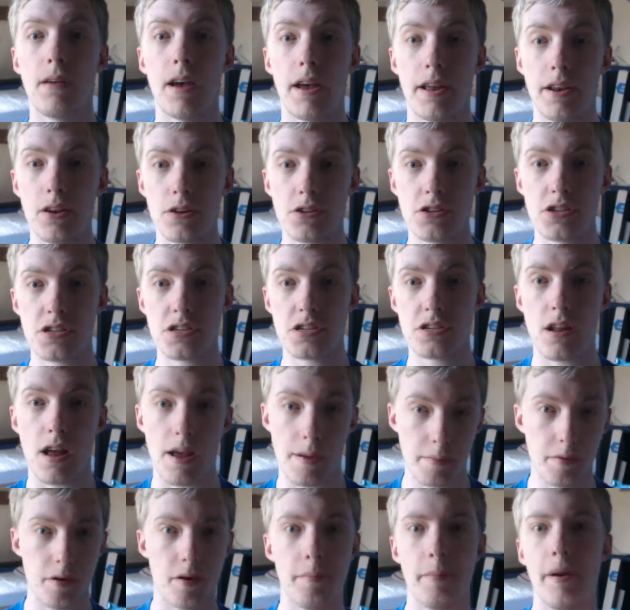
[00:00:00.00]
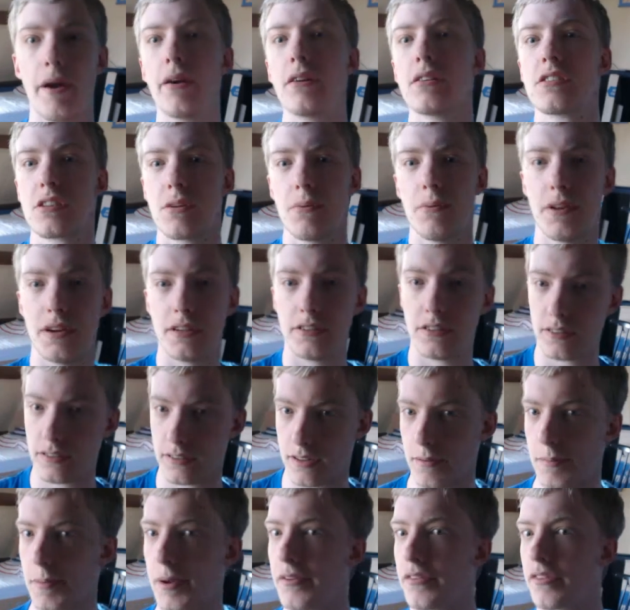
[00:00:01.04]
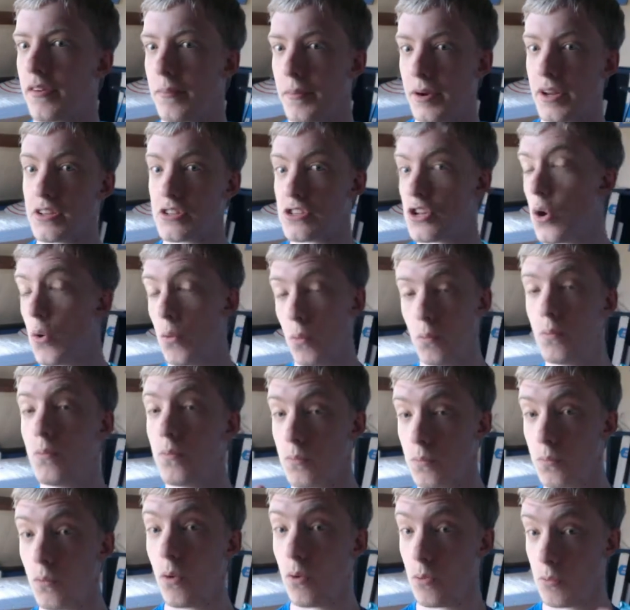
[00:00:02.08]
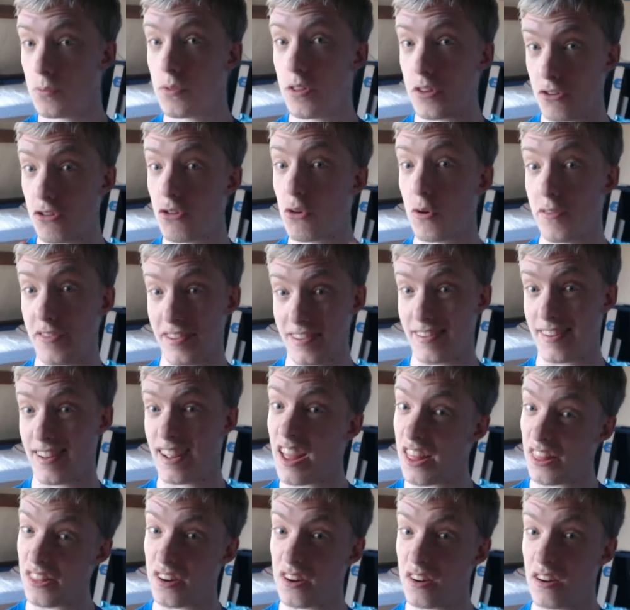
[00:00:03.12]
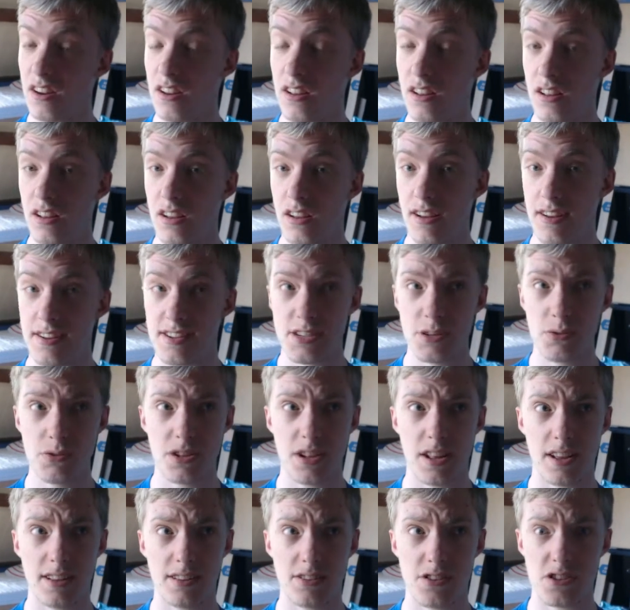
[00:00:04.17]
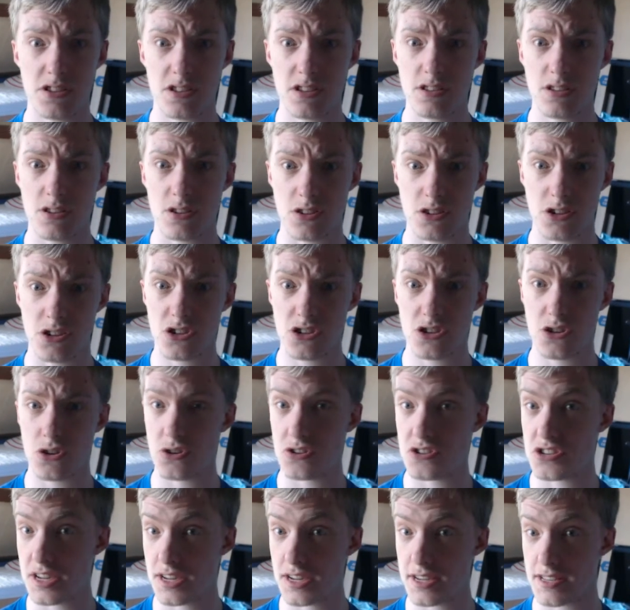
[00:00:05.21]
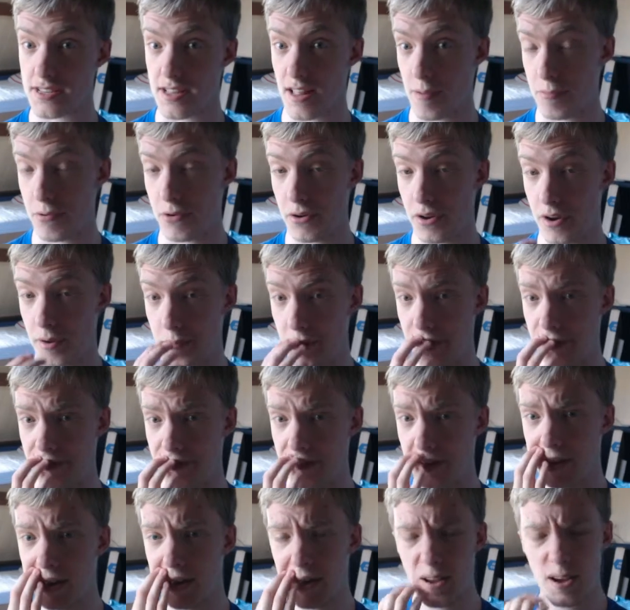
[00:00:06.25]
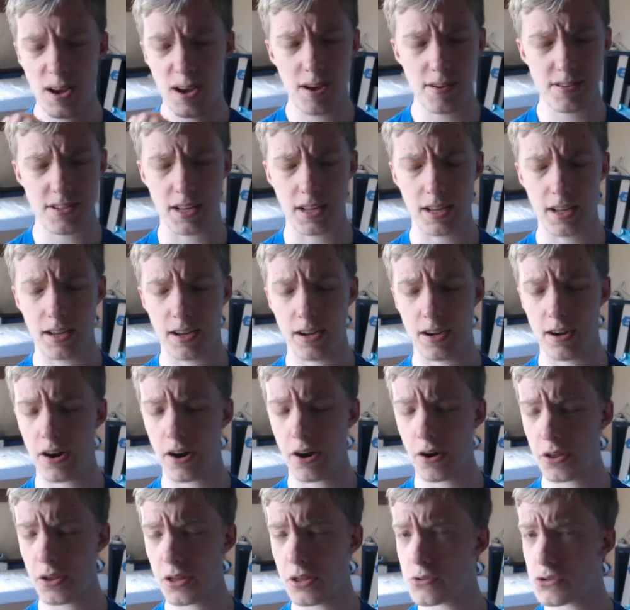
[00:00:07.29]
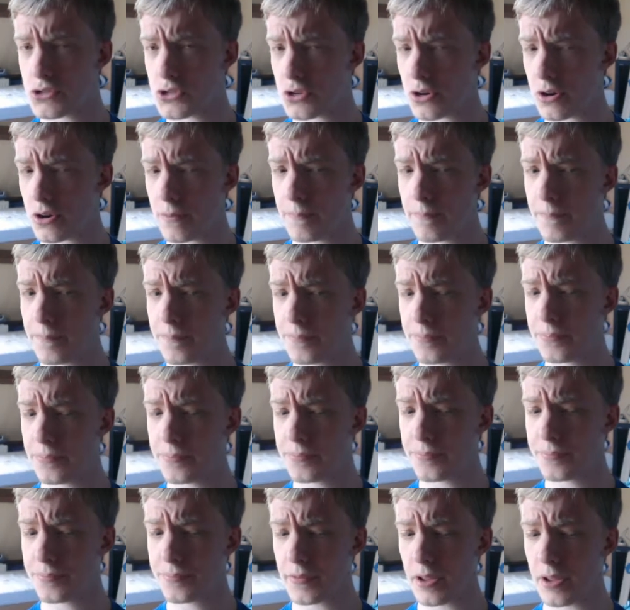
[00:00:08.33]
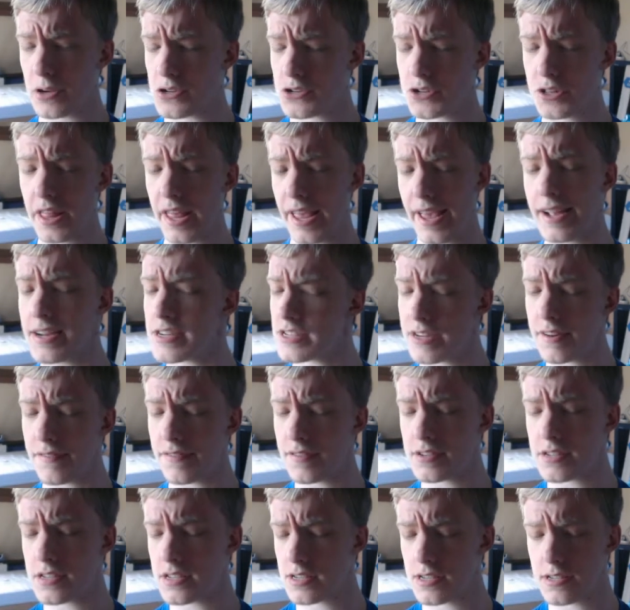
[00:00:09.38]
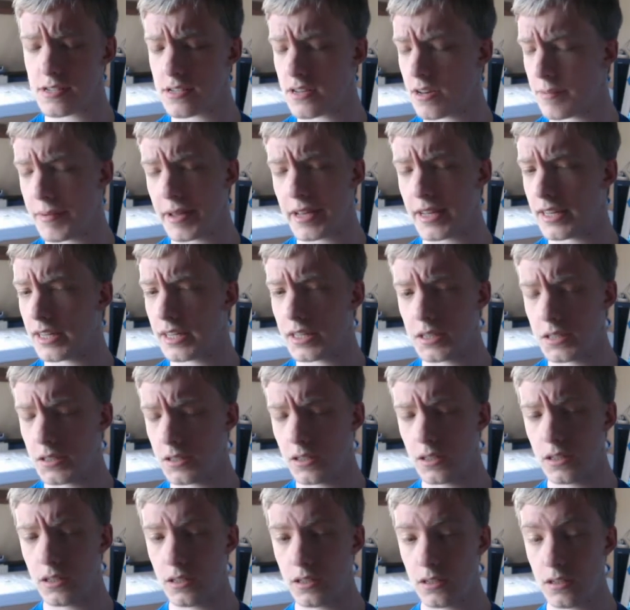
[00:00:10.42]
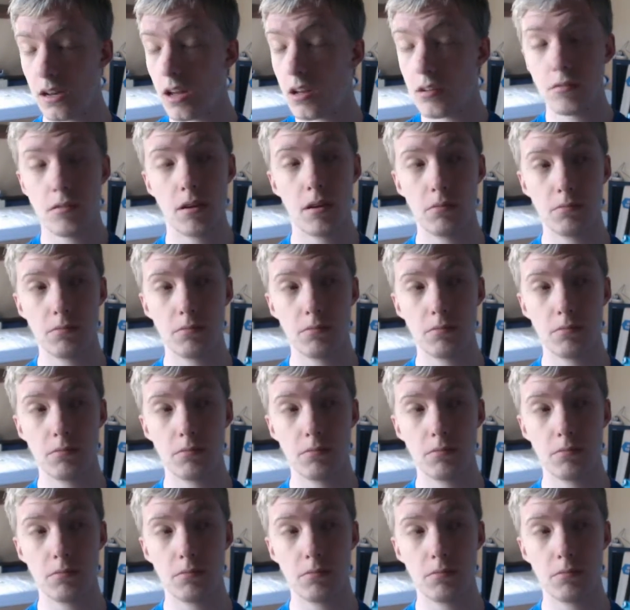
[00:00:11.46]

And not just, I'm gonna marry someone and she's gonna marry someone else. No, the two of us together. And she was like, just turned 6 at that point, I believe. I was like, "Are you sure? Are you sure the age difference isn't a big deal?" No,